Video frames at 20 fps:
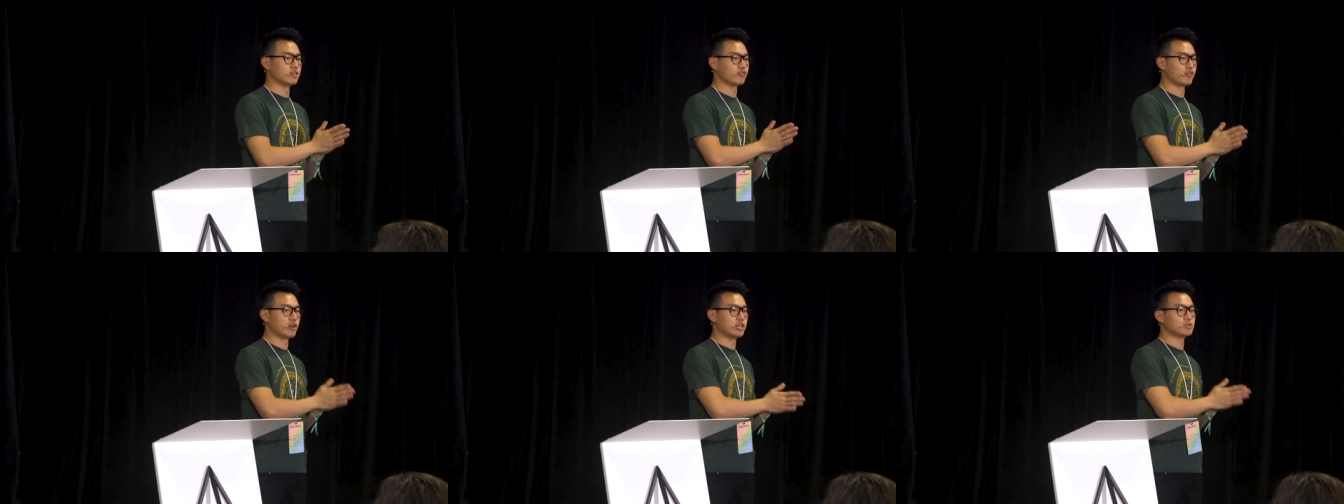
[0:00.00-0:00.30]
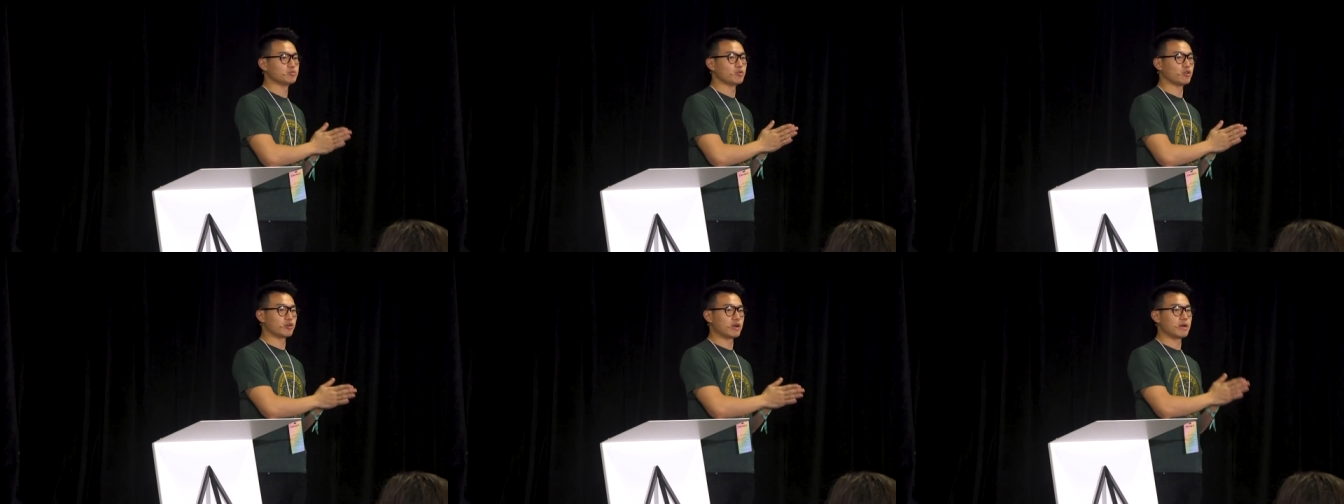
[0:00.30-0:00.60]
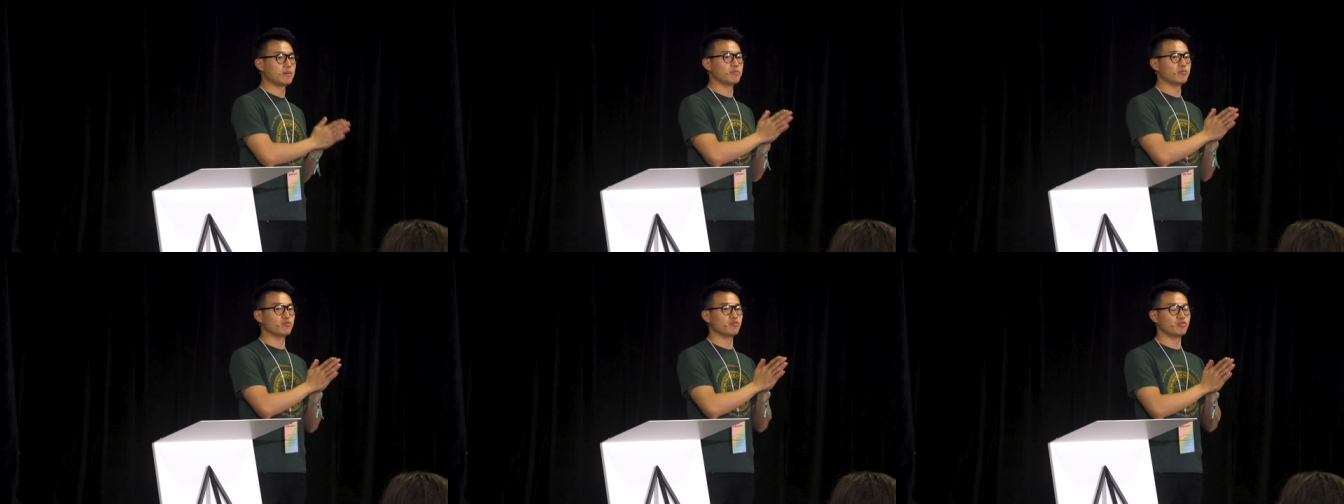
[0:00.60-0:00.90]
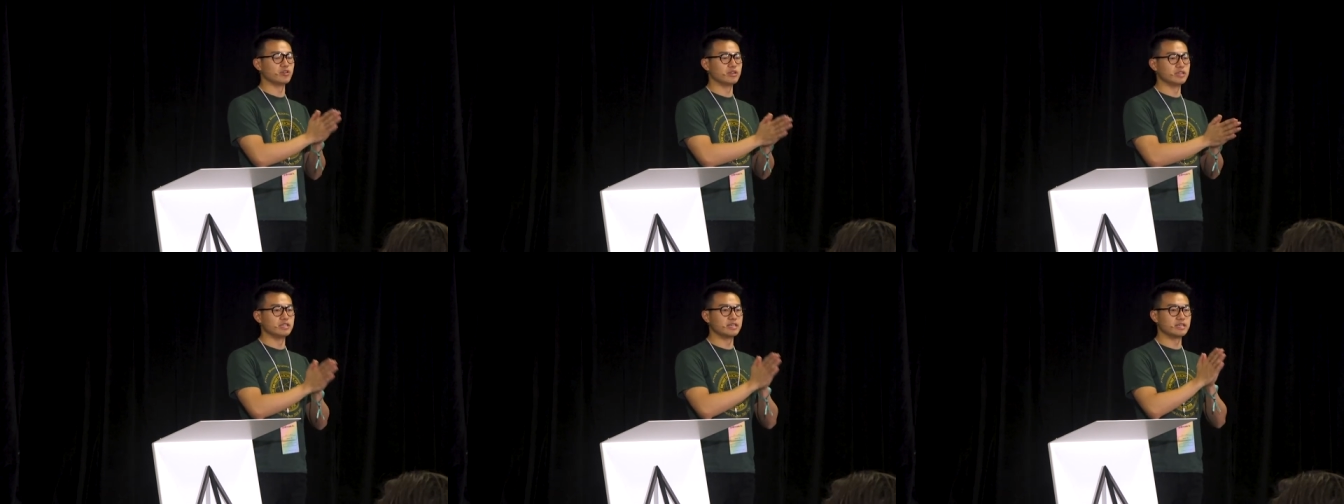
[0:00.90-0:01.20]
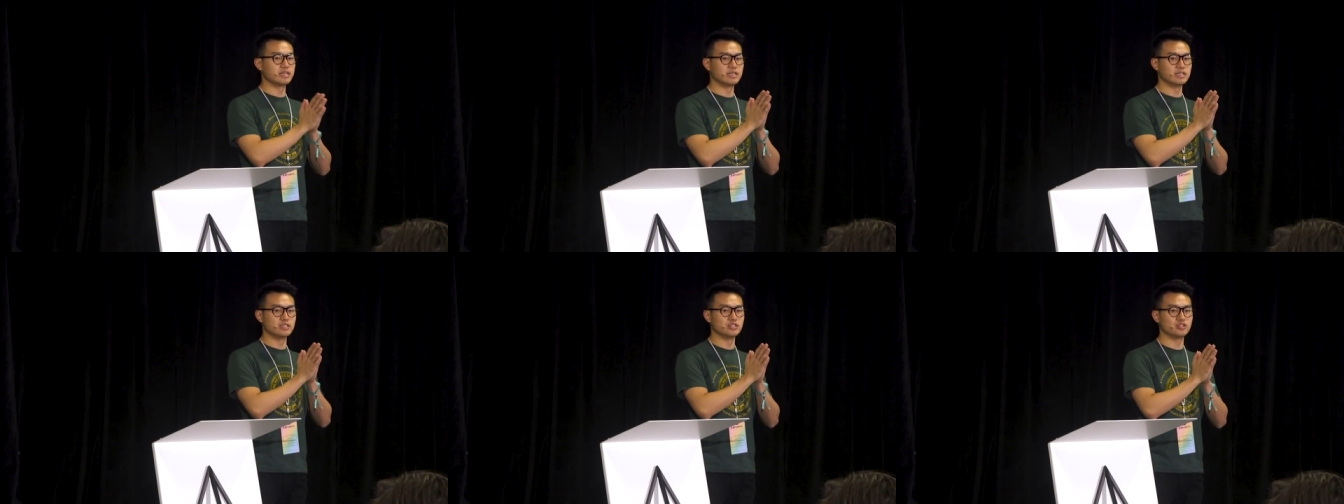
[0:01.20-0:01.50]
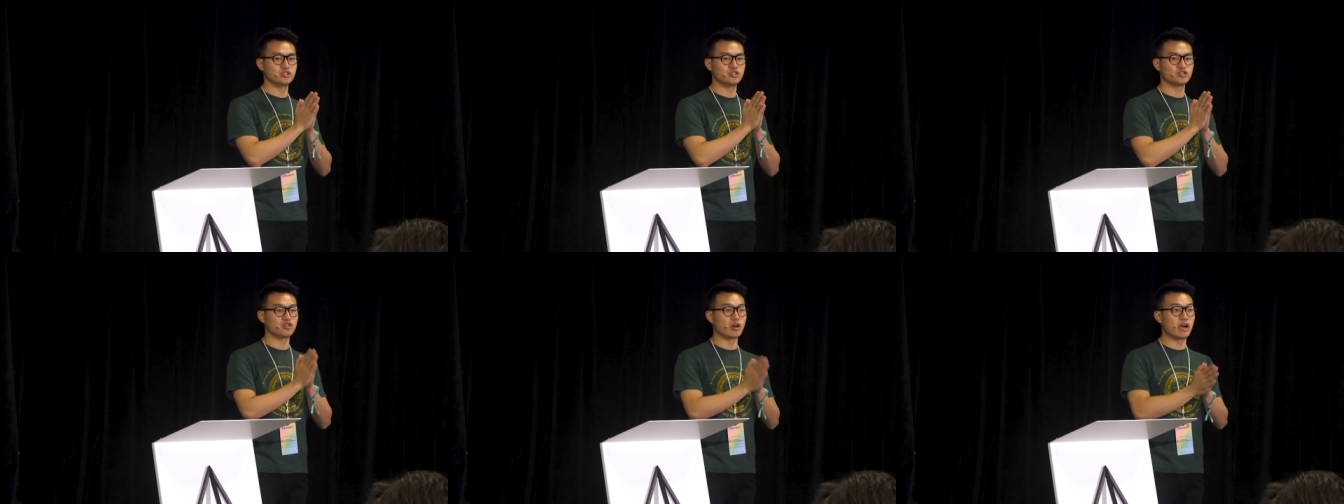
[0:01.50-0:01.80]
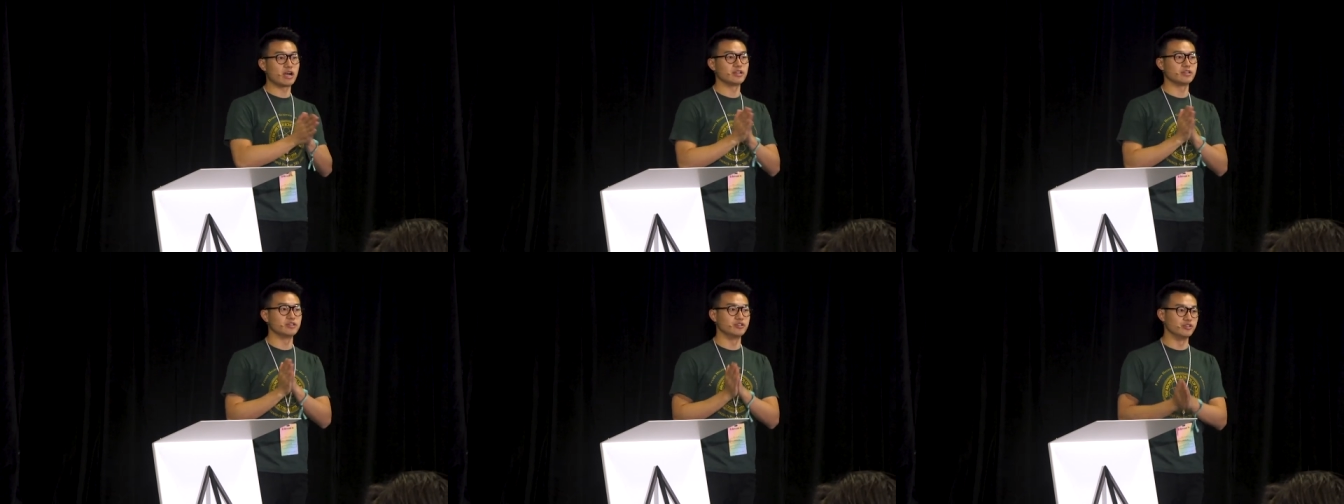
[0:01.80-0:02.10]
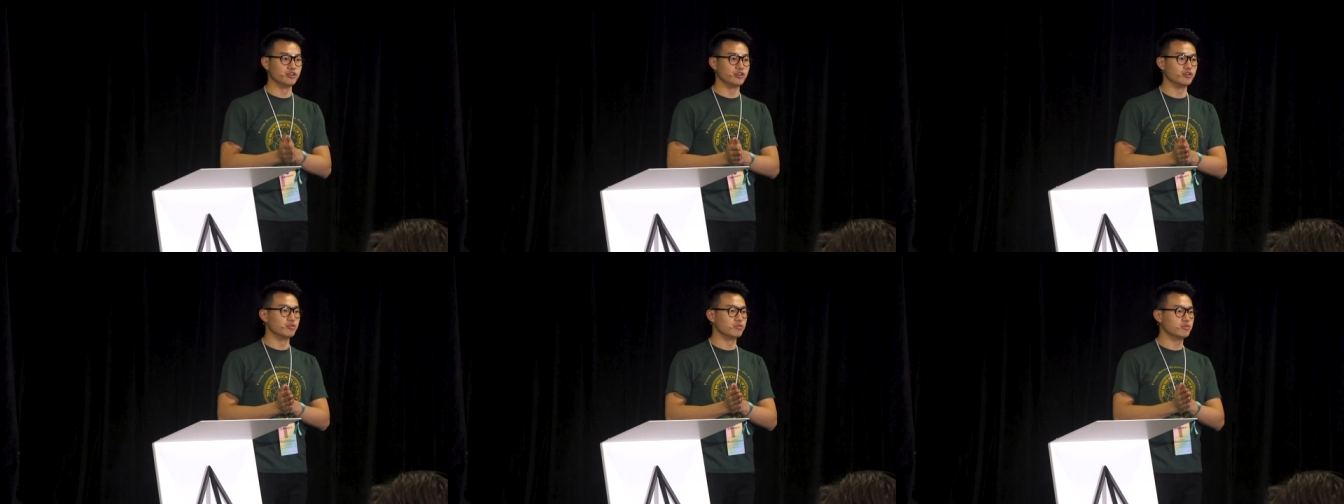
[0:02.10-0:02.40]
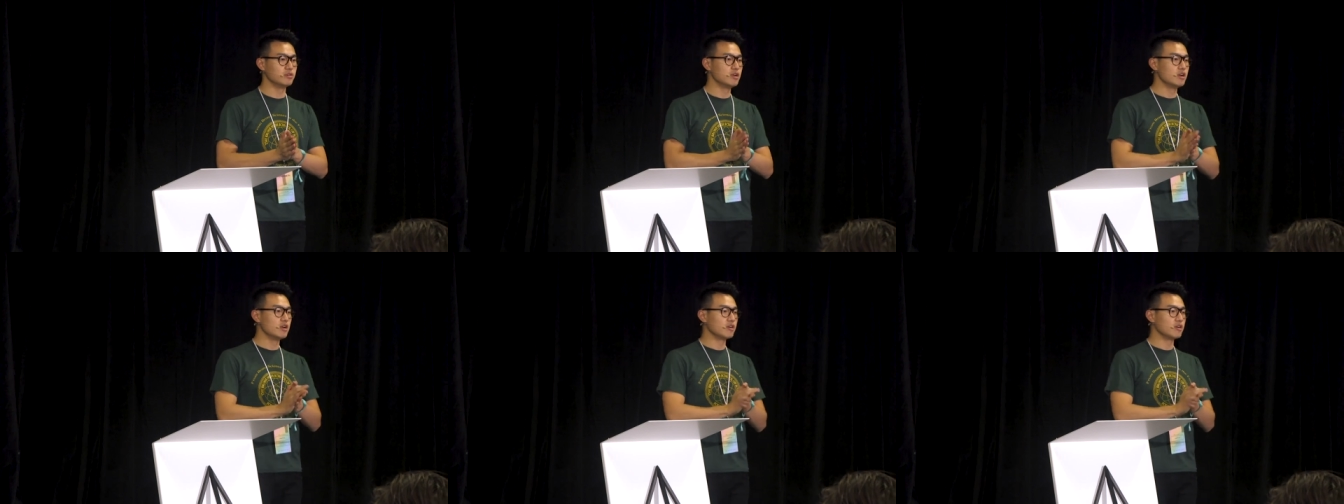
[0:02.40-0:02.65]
the grants program really is trying to do,